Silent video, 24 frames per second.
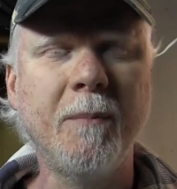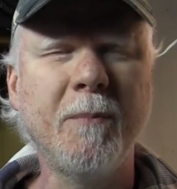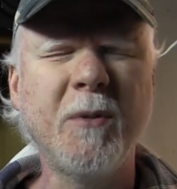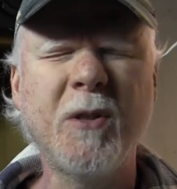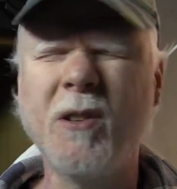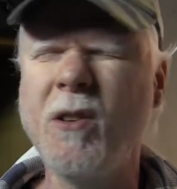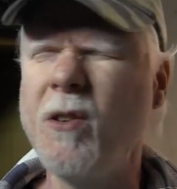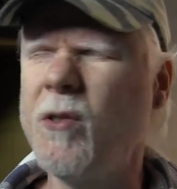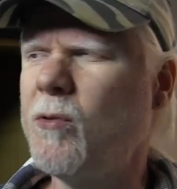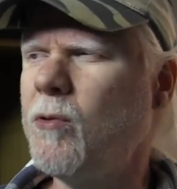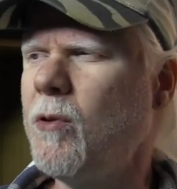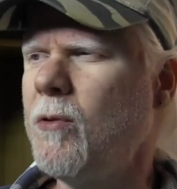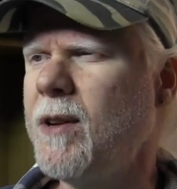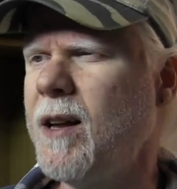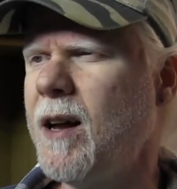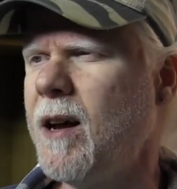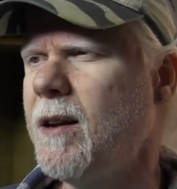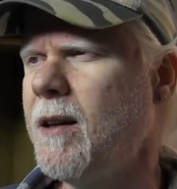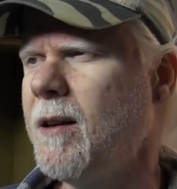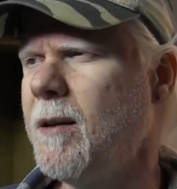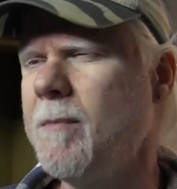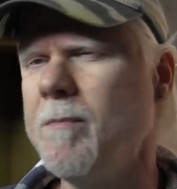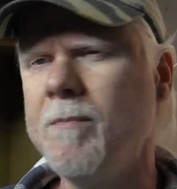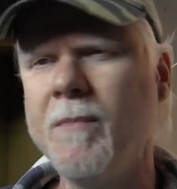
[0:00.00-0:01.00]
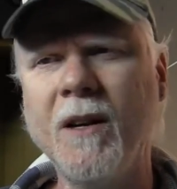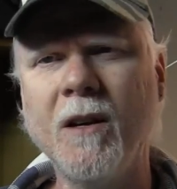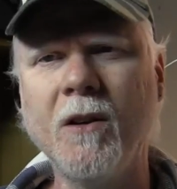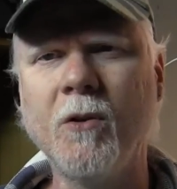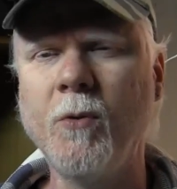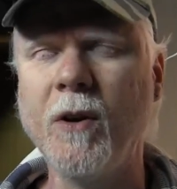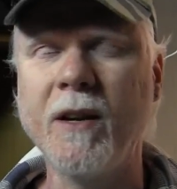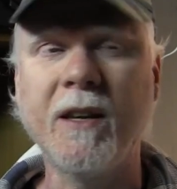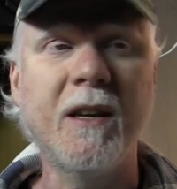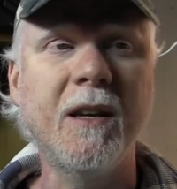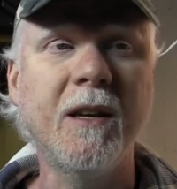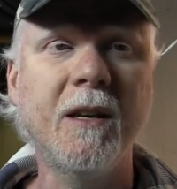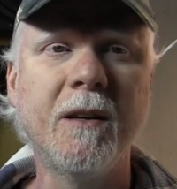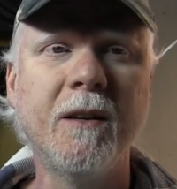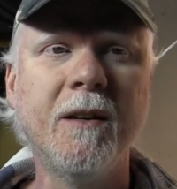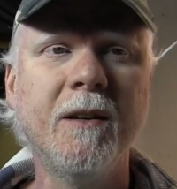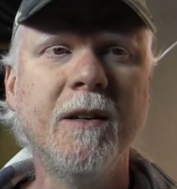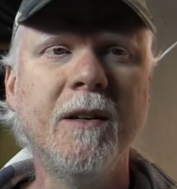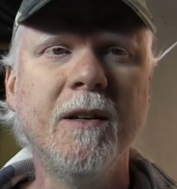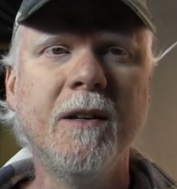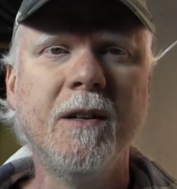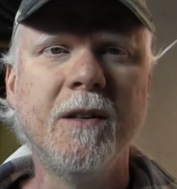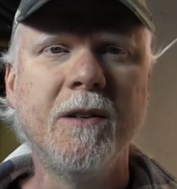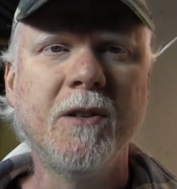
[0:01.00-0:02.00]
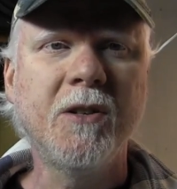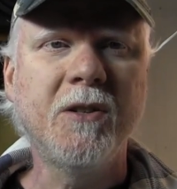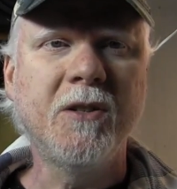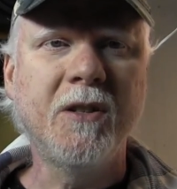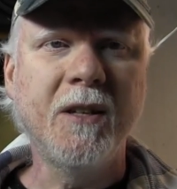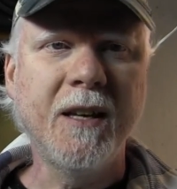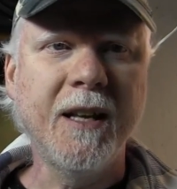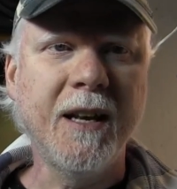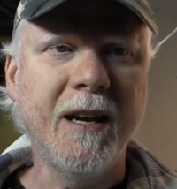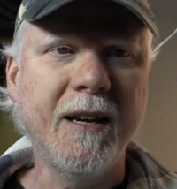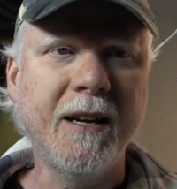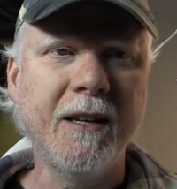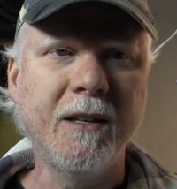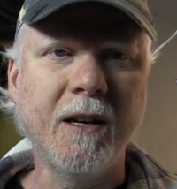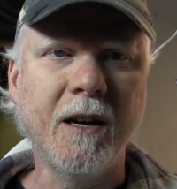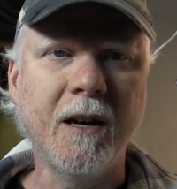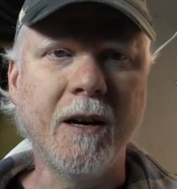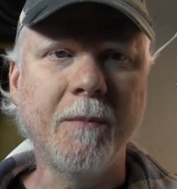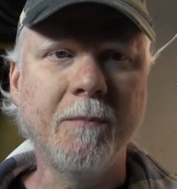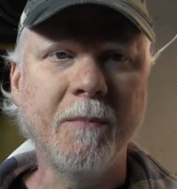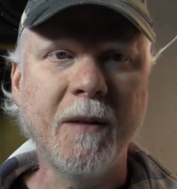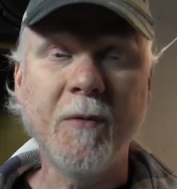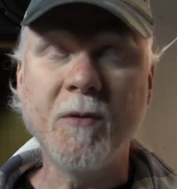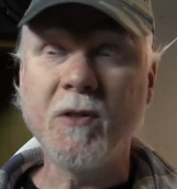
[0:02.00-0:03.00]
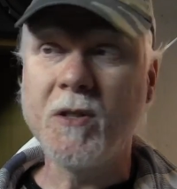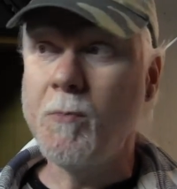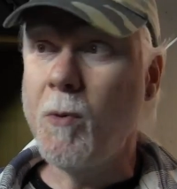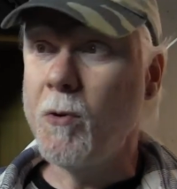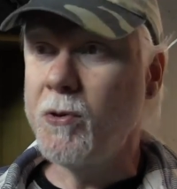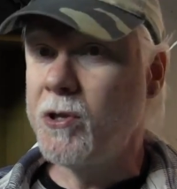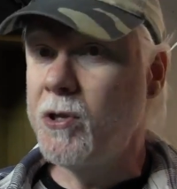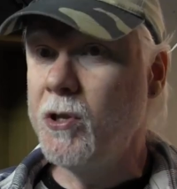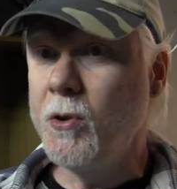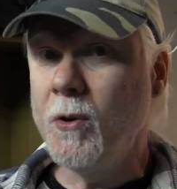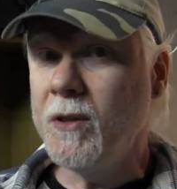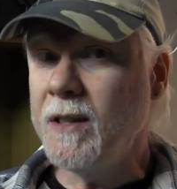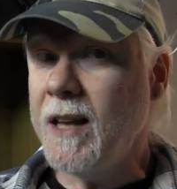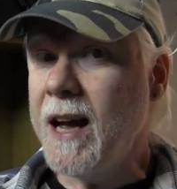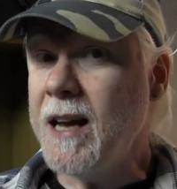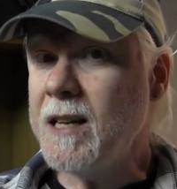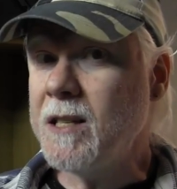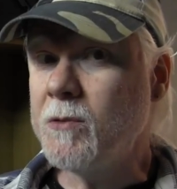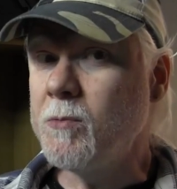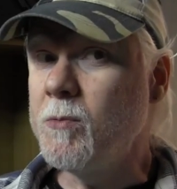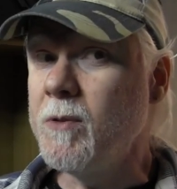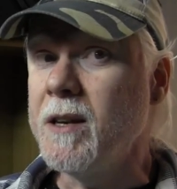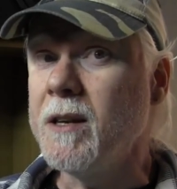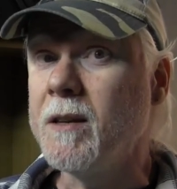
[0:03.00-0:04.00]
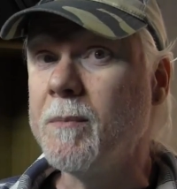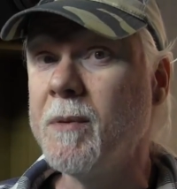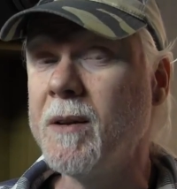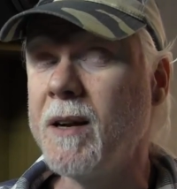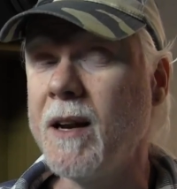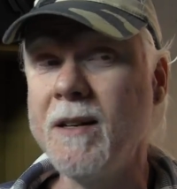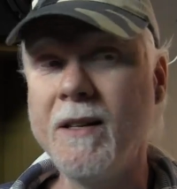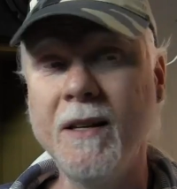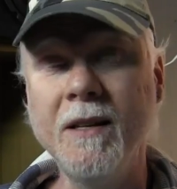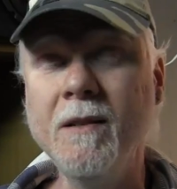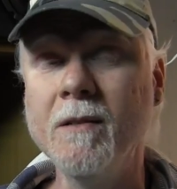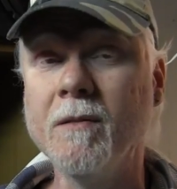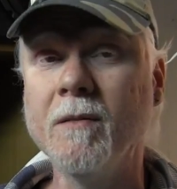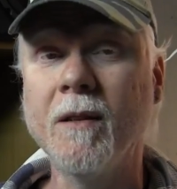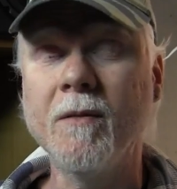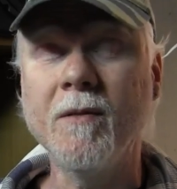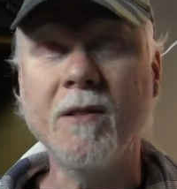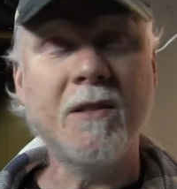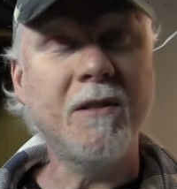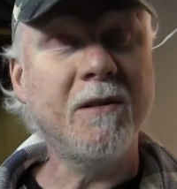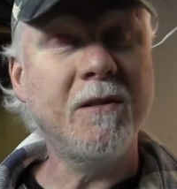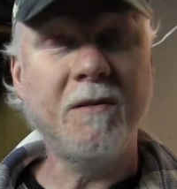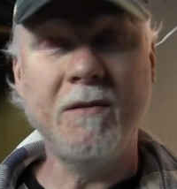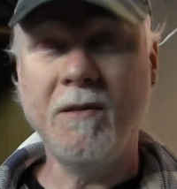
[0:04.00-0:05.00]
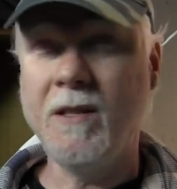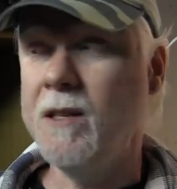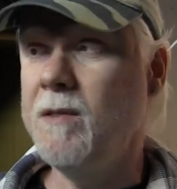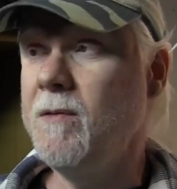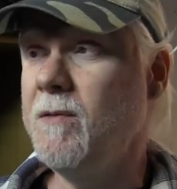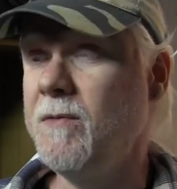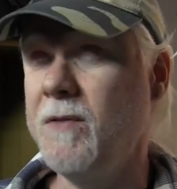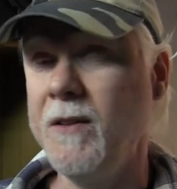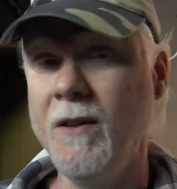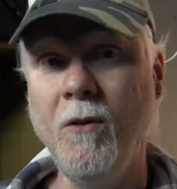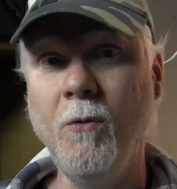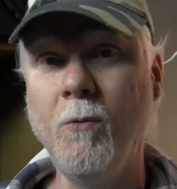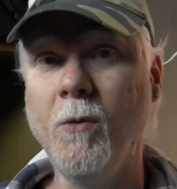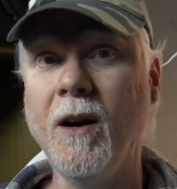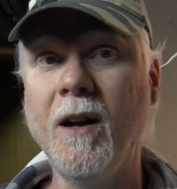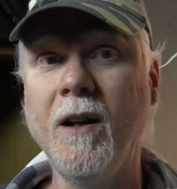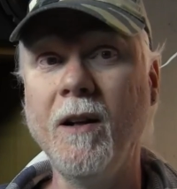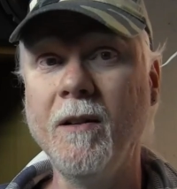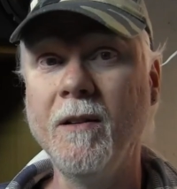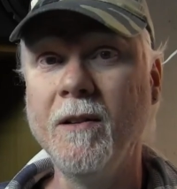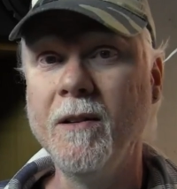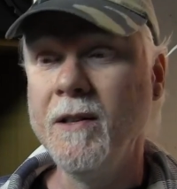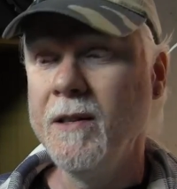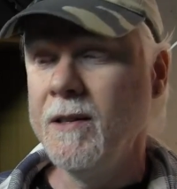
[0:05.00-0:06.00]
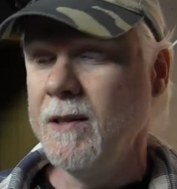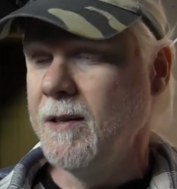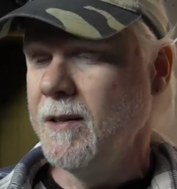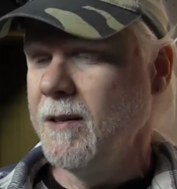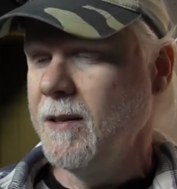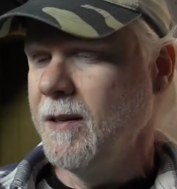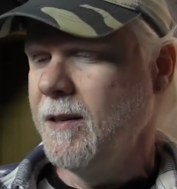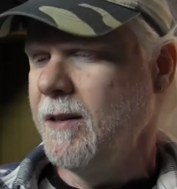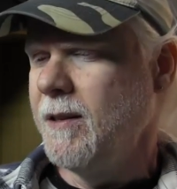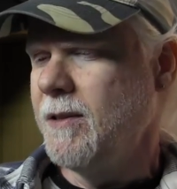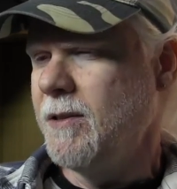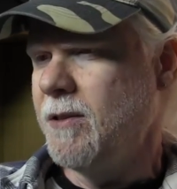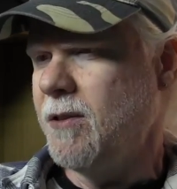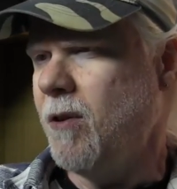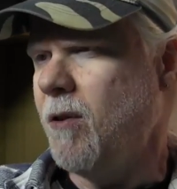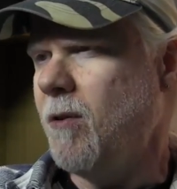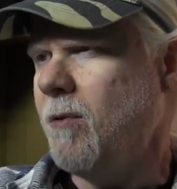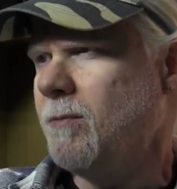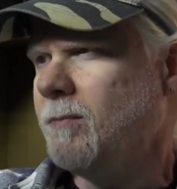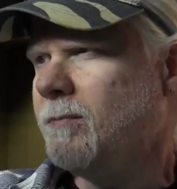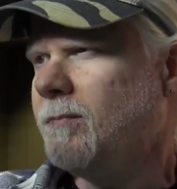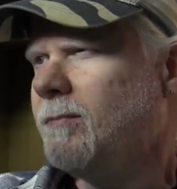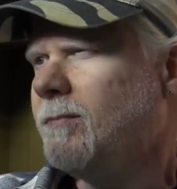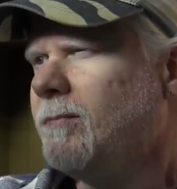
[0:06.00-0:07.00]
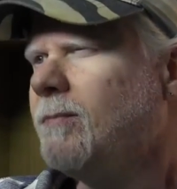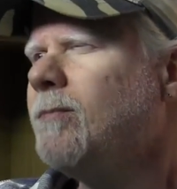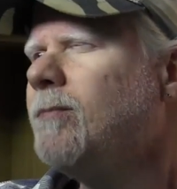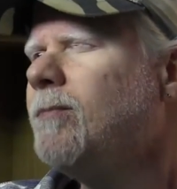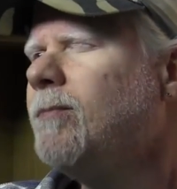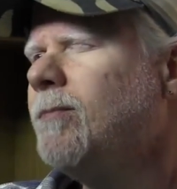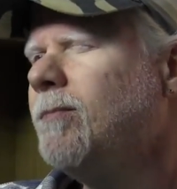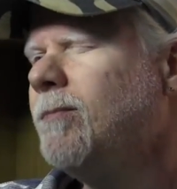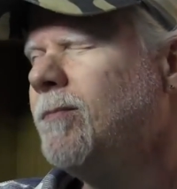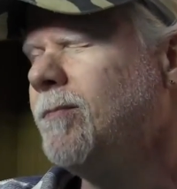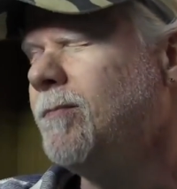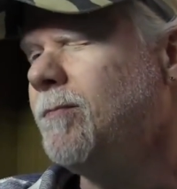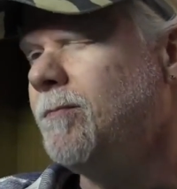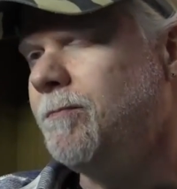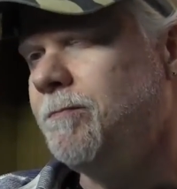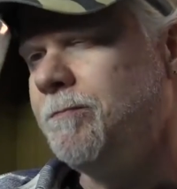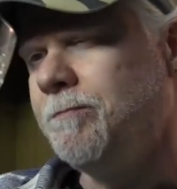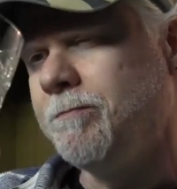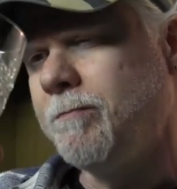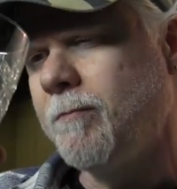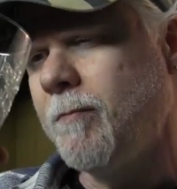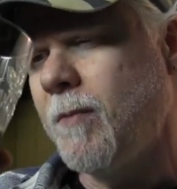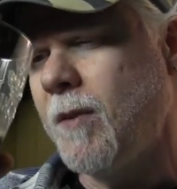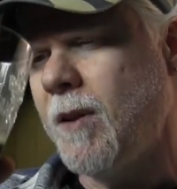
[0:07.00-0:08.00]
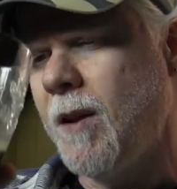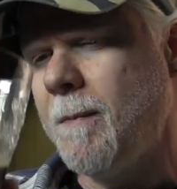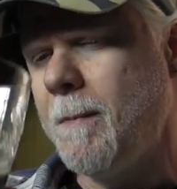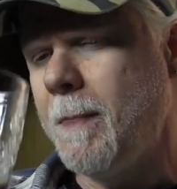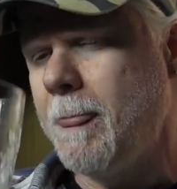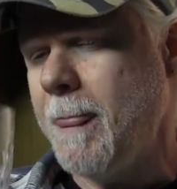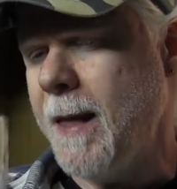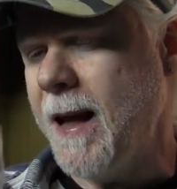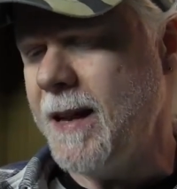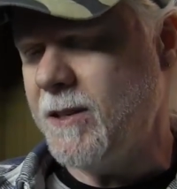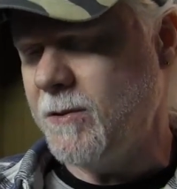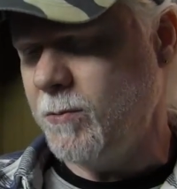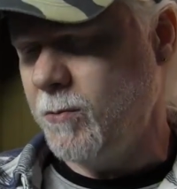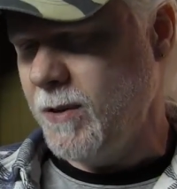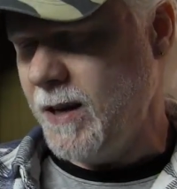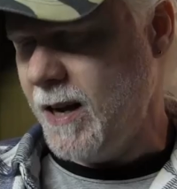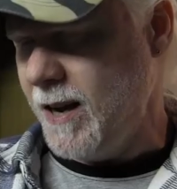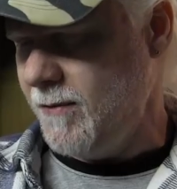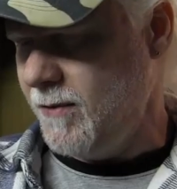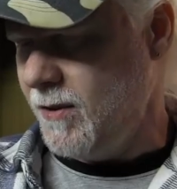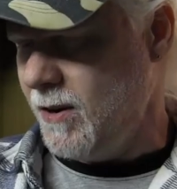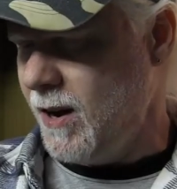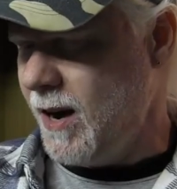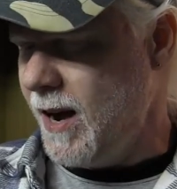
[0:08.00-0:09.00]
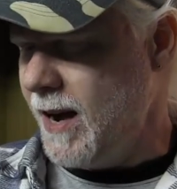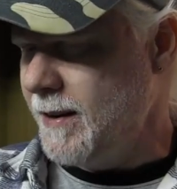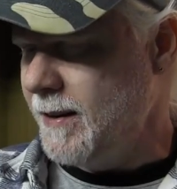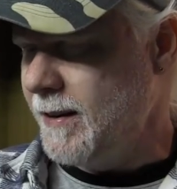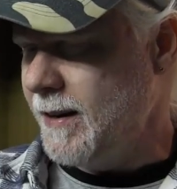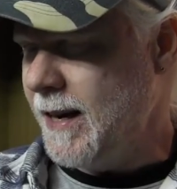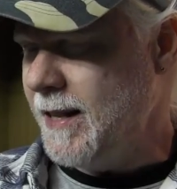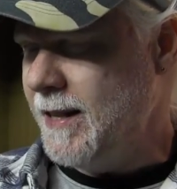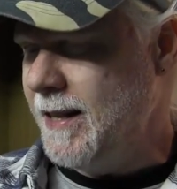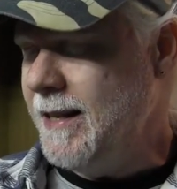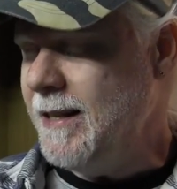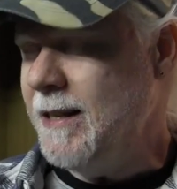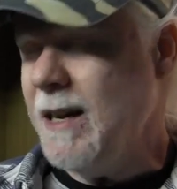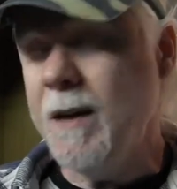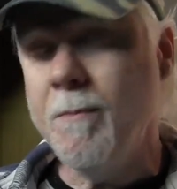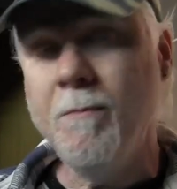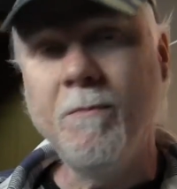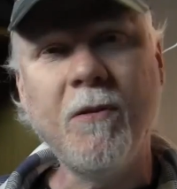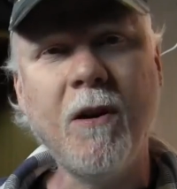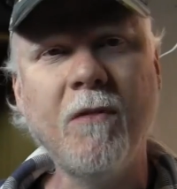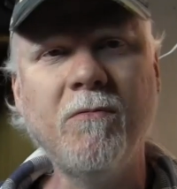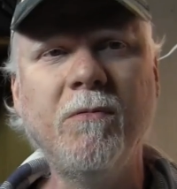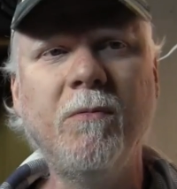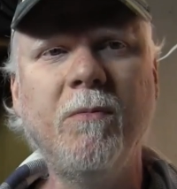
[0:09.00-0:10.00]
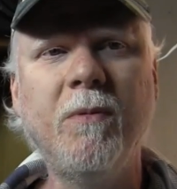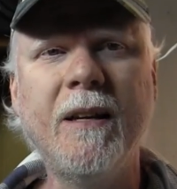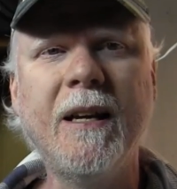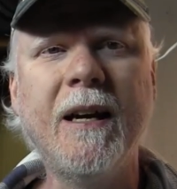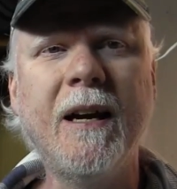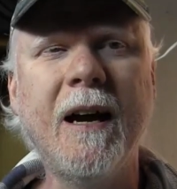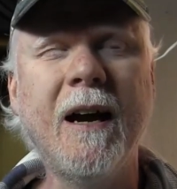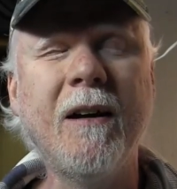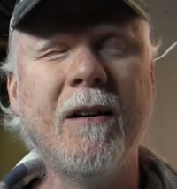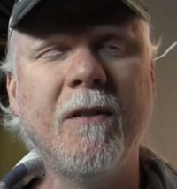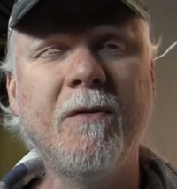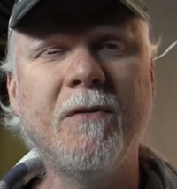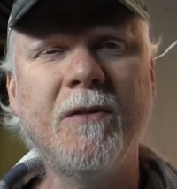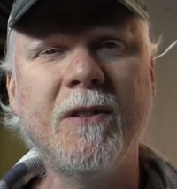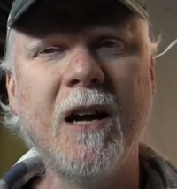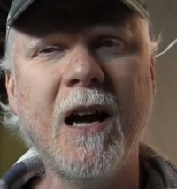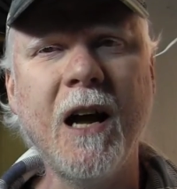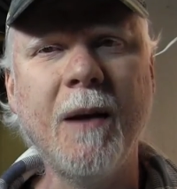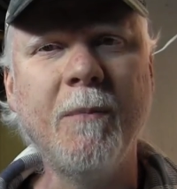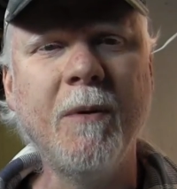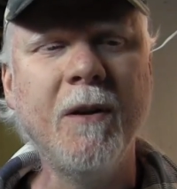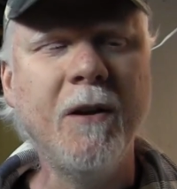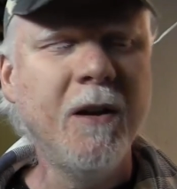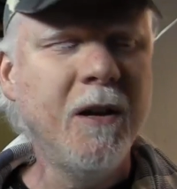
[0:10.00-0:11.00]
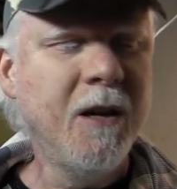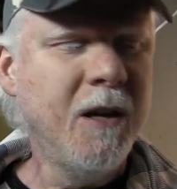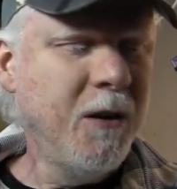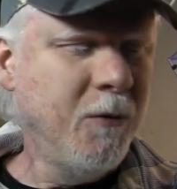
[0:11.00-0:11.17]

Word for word: I'm just going to throw down a, a quickie just to get it in there. I was supposed to do it last week, but I didn't. I was, didn't feel well. So that's what I've got. And I think I'm probably out of time.